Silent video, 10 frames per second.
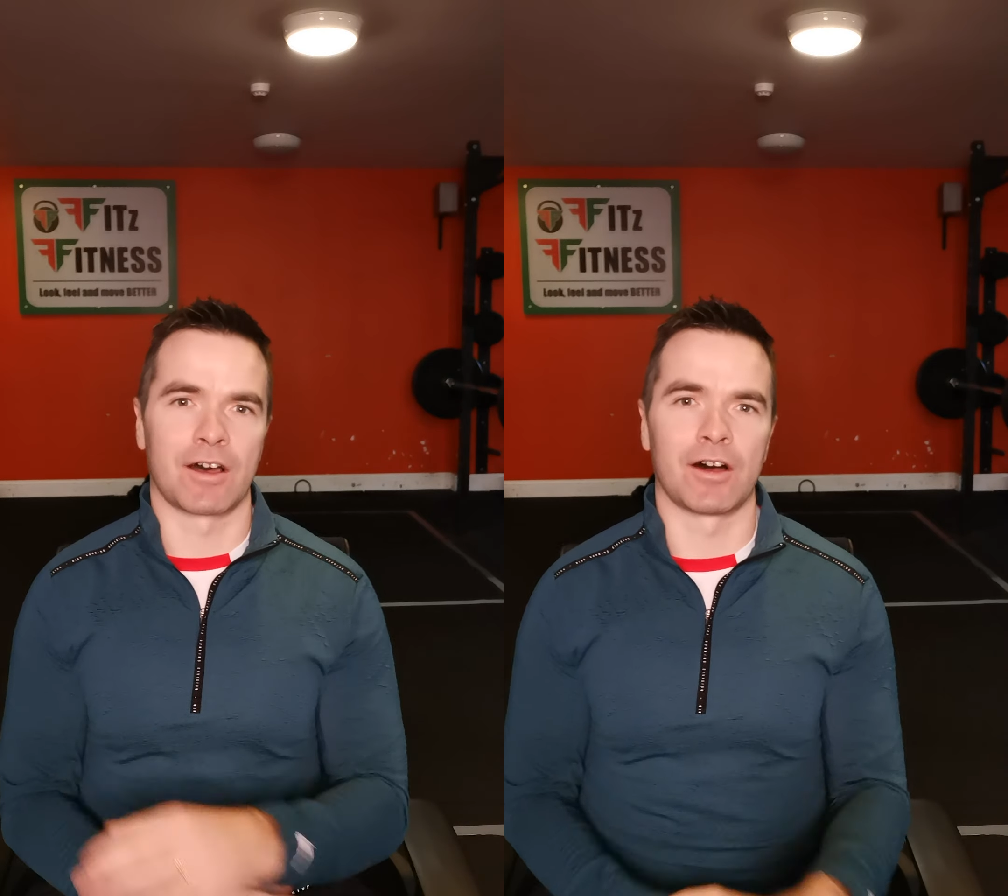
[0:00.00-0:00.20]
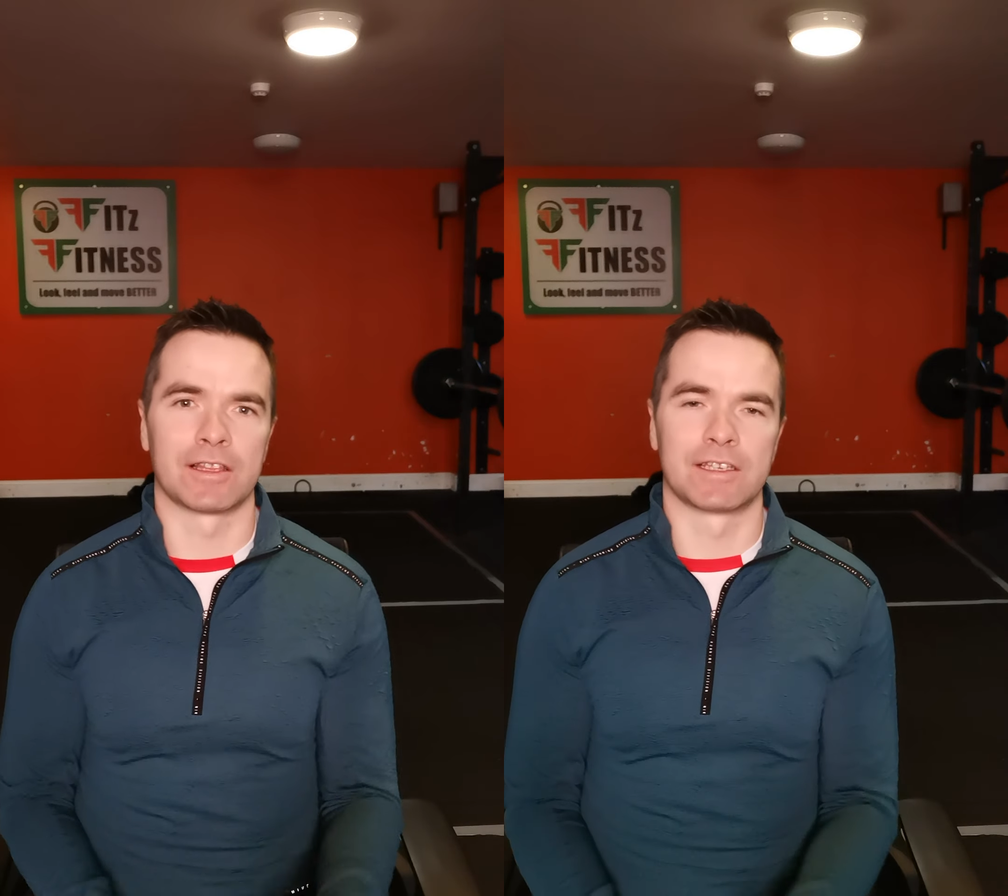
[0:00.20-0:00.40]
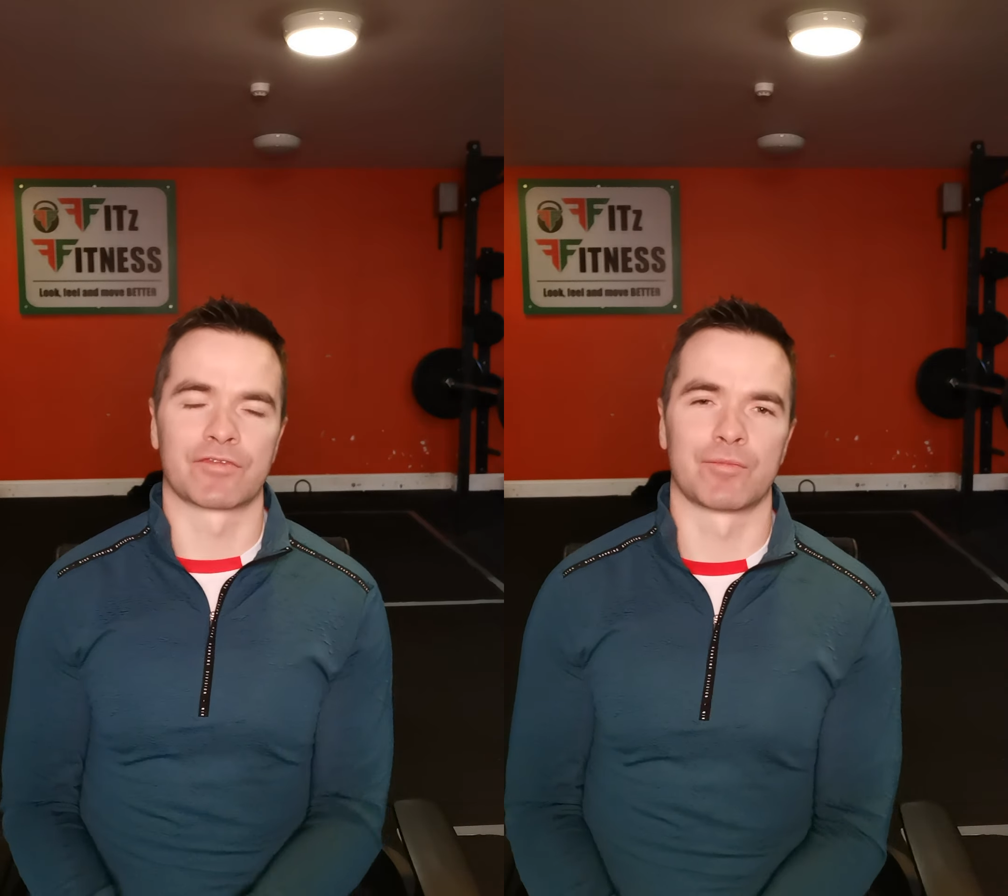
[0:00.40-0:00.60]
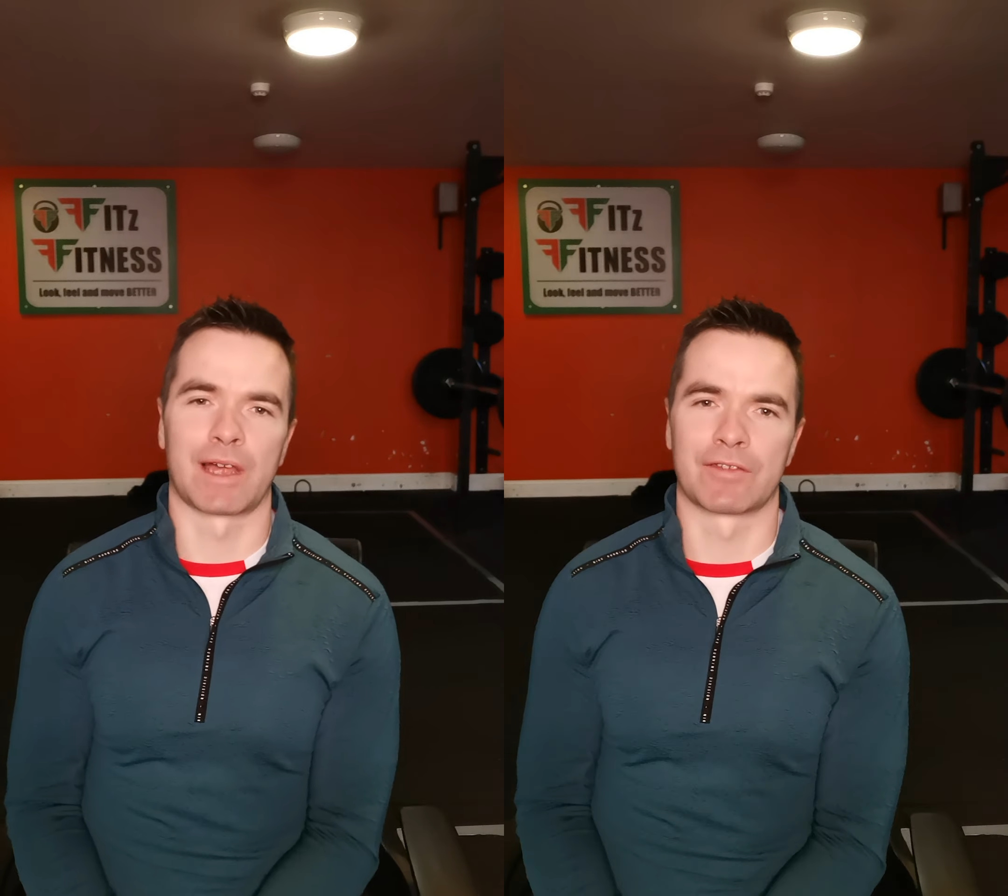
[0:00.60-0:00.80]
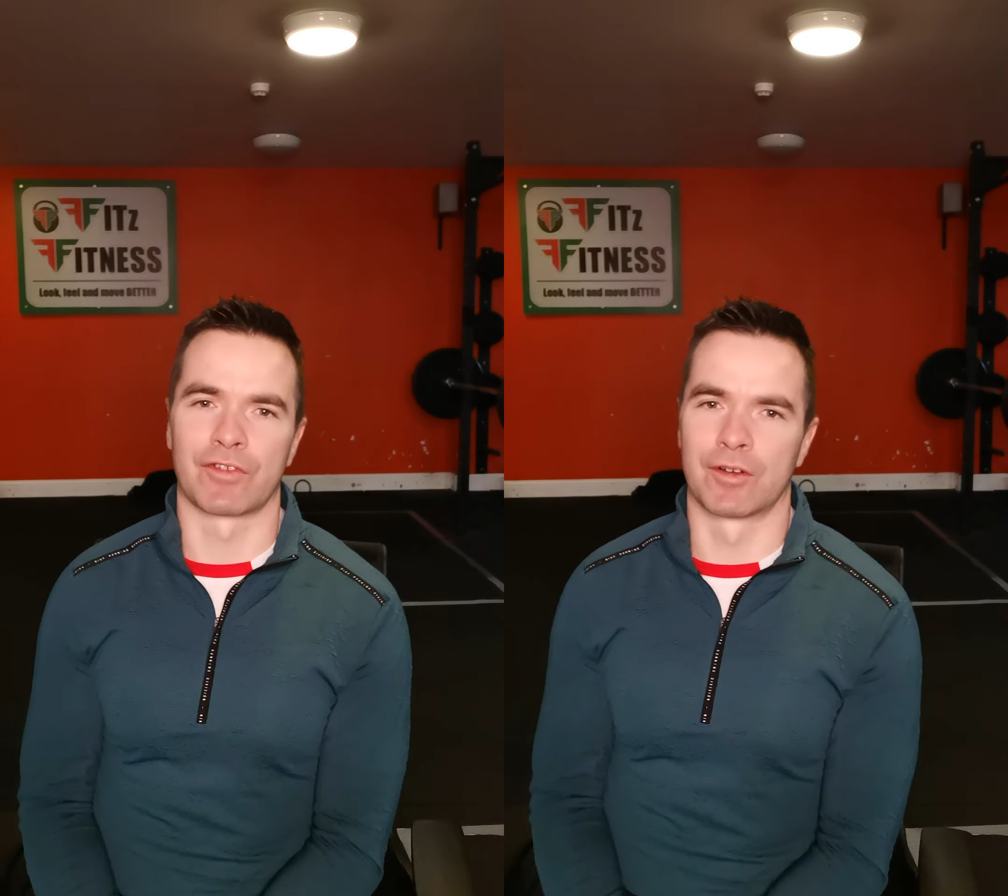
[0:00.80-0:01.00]
all the different
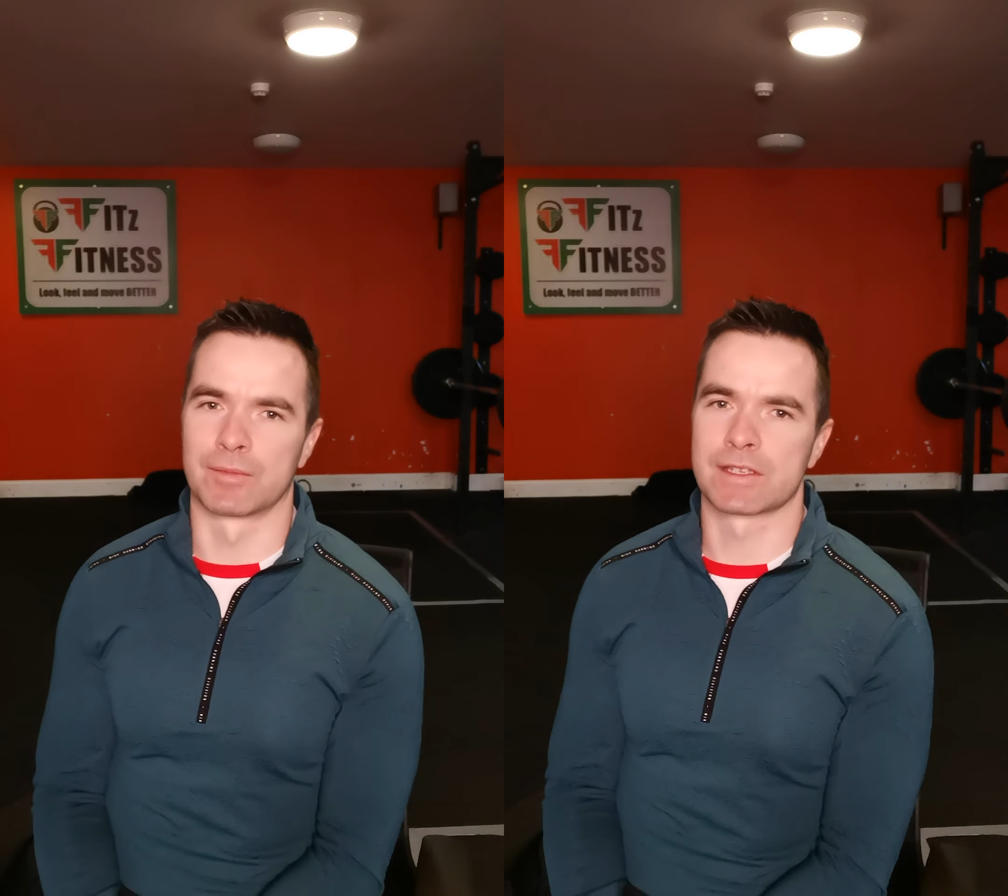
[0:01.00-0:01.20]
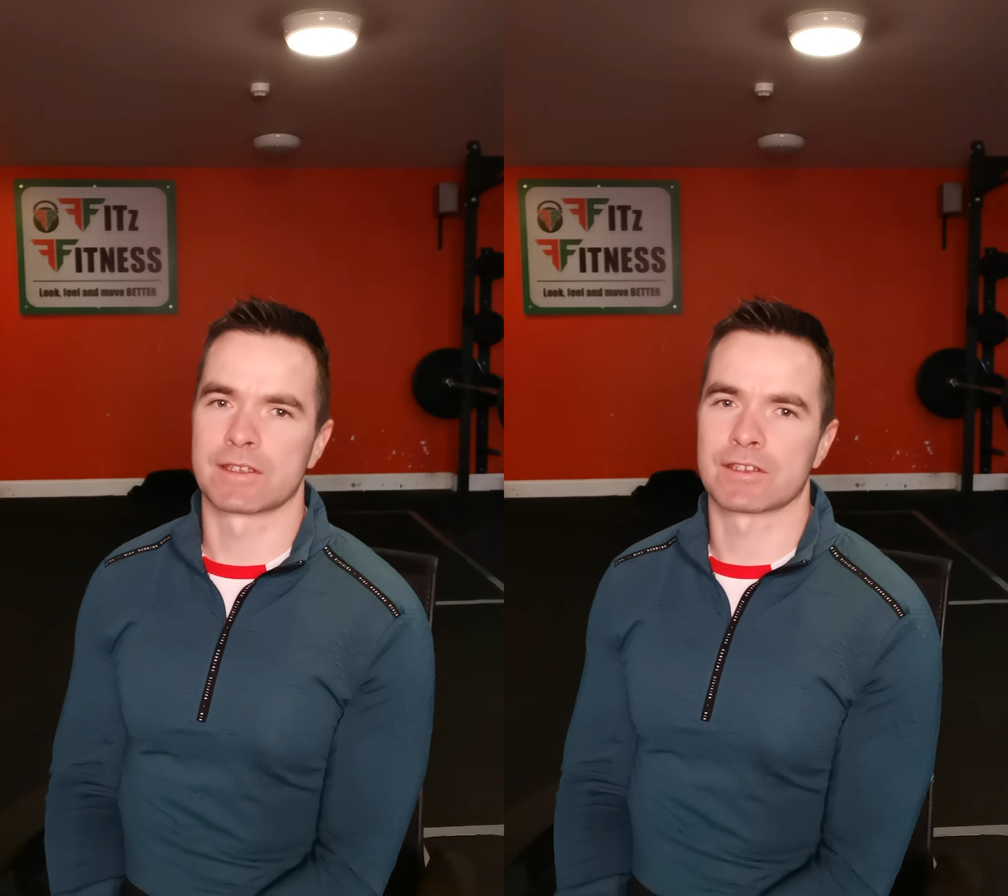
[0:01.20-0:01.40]
platforms.